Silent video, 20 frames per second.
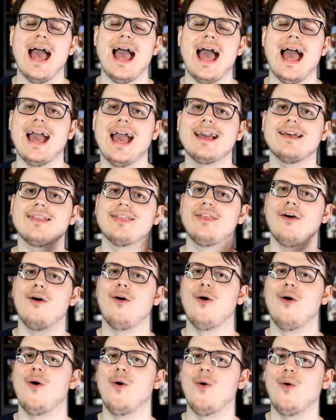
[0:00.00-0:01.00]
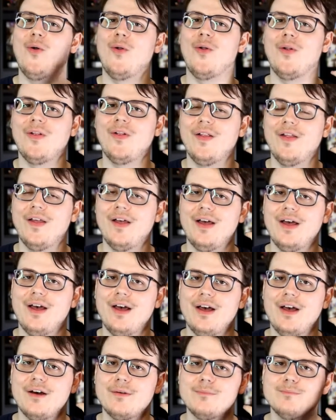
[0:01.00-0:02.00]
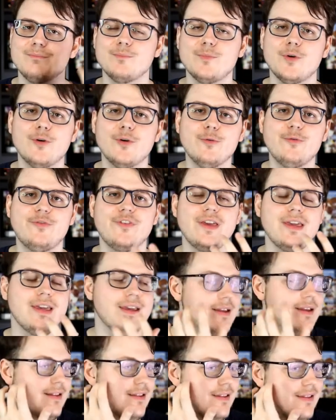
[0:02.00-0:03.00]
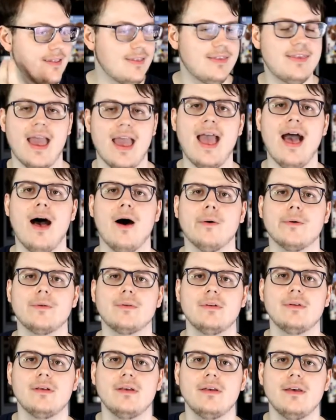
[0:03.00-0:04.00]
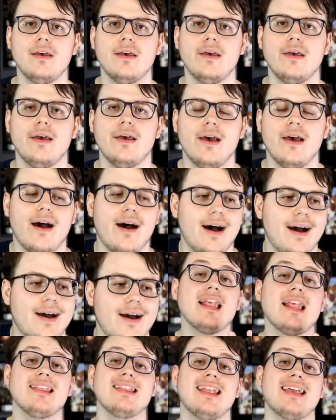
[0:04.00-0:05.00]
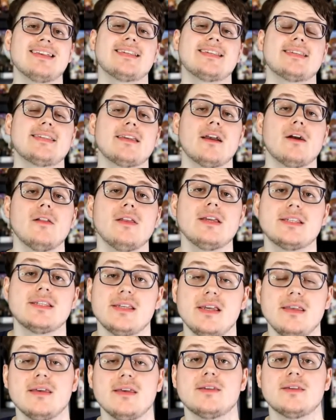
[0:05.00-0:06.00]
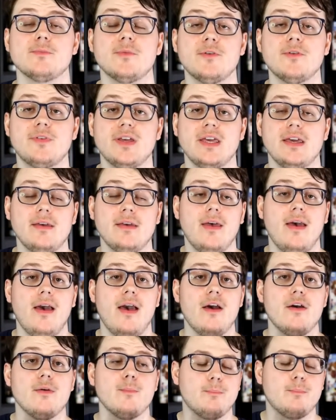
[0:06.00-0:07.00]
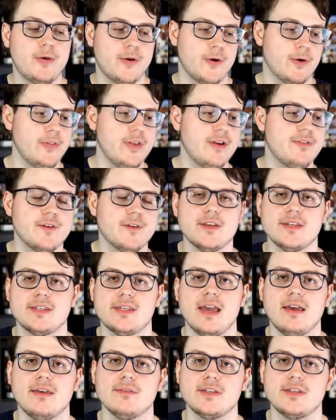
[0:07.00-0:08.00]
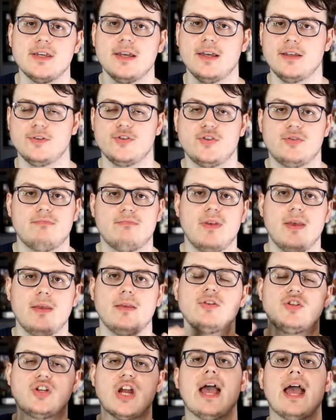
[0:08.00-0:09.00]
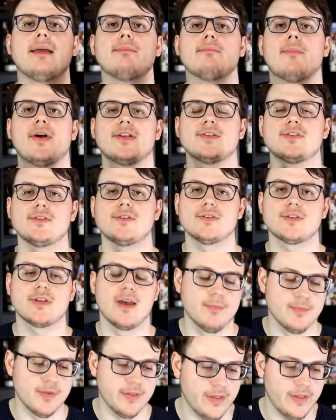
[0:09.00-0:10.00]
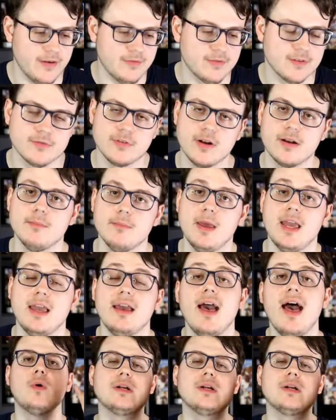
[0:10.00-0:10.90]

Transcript: Drag the whole movie down. I didn't necessarily see this movie purely for the sake of seeing giant monsters come to life in front of me.